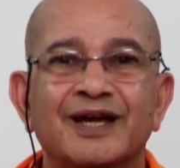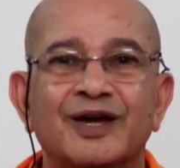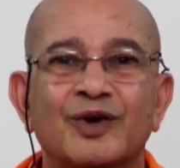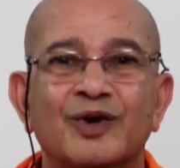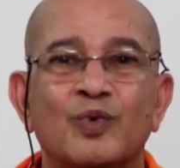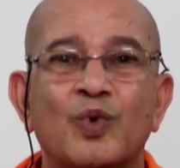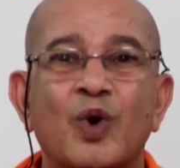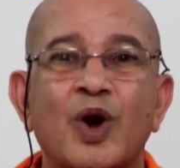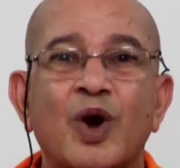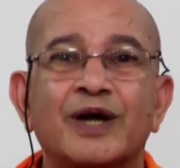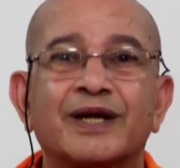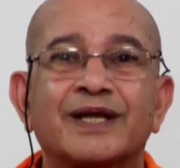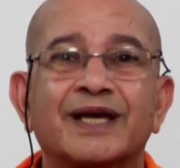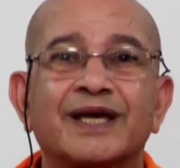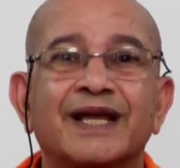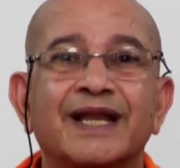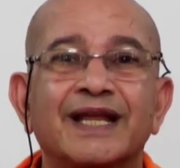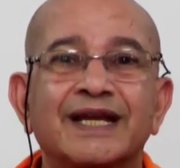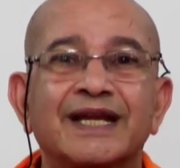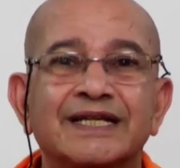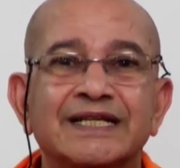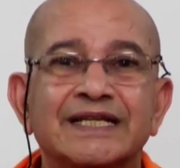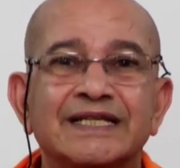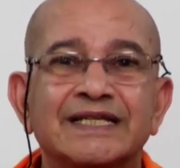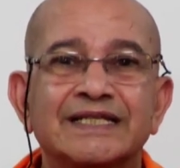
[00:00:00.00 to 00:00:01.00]
what
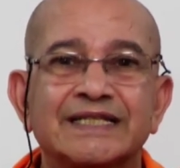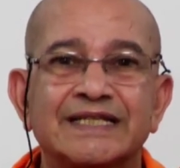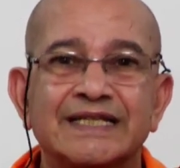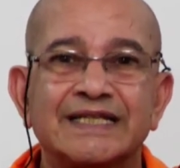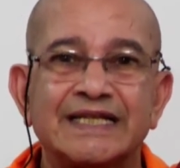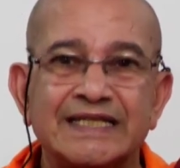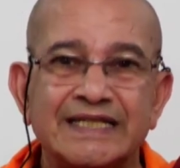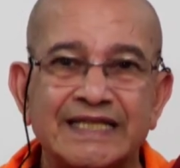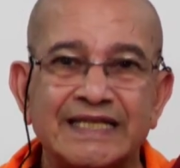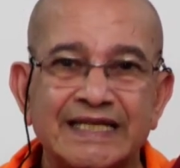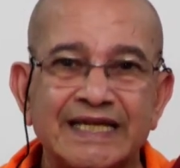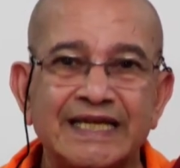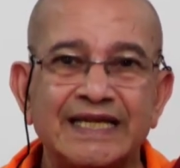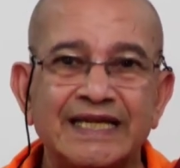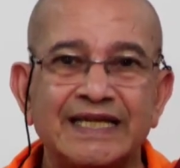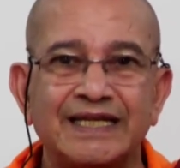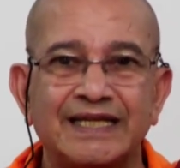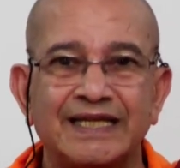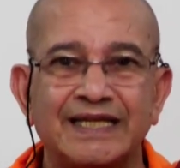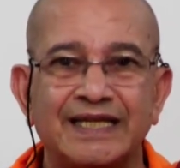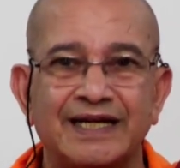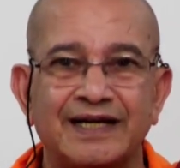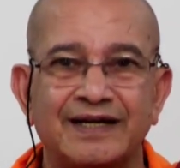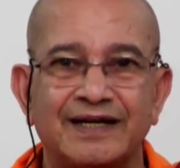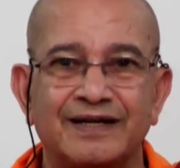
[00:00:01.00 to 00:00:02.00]
corrections does he
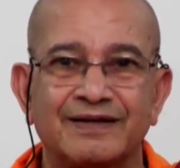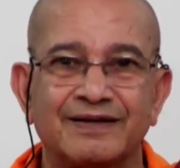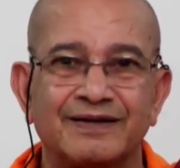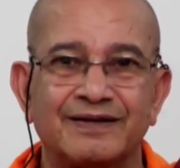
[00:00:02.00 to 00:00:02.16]
need?